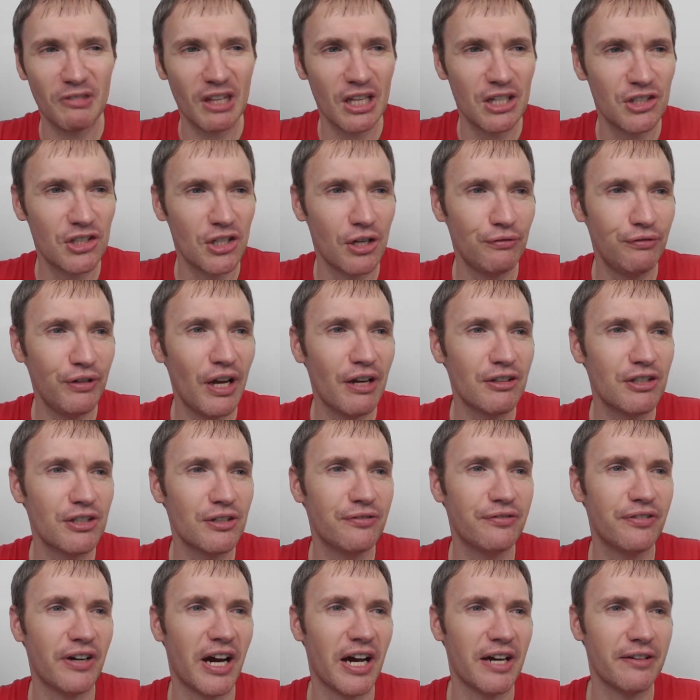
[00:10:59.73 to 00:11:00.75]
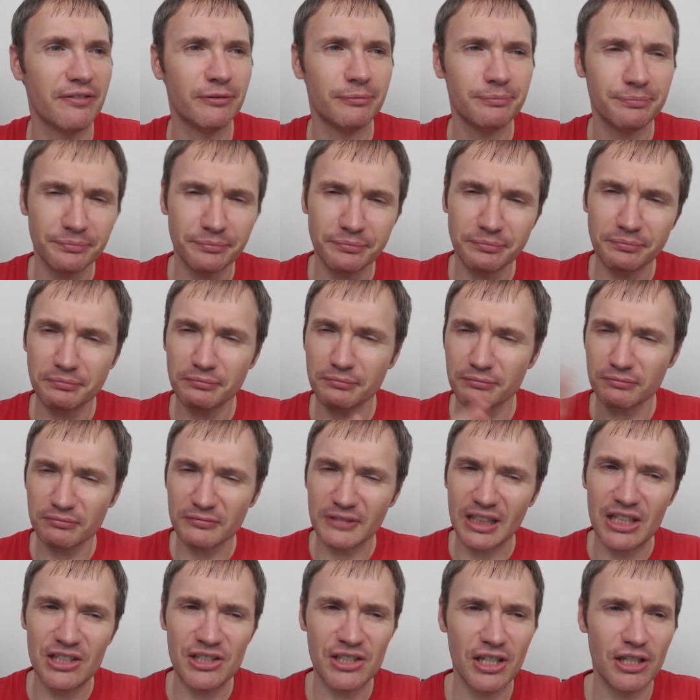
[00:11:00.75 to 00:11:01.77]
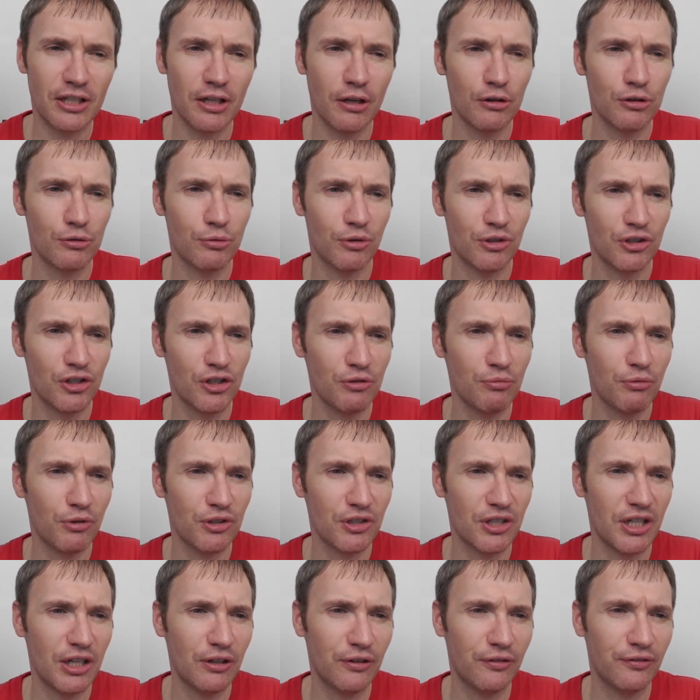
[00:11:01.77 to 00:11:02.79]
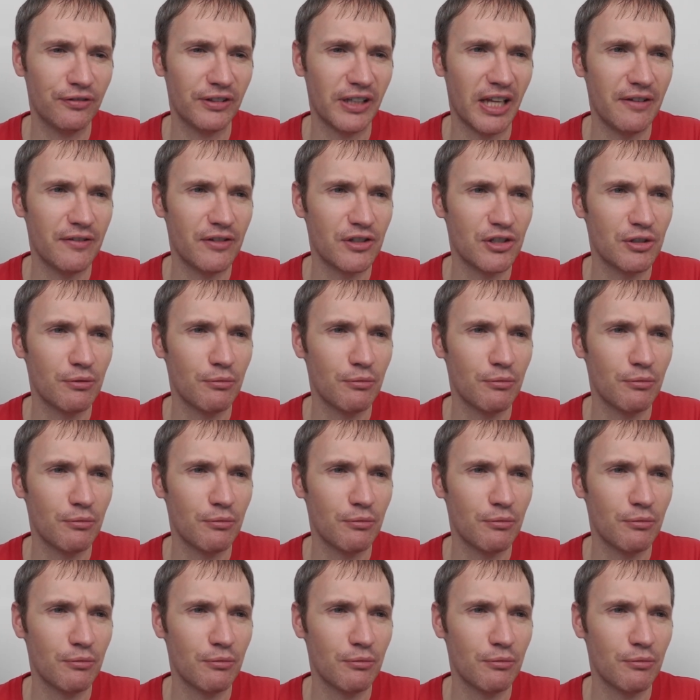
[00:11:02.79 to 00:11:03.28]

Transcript: So 3 out of 5, I said those ones. Just wasn't enough flavours.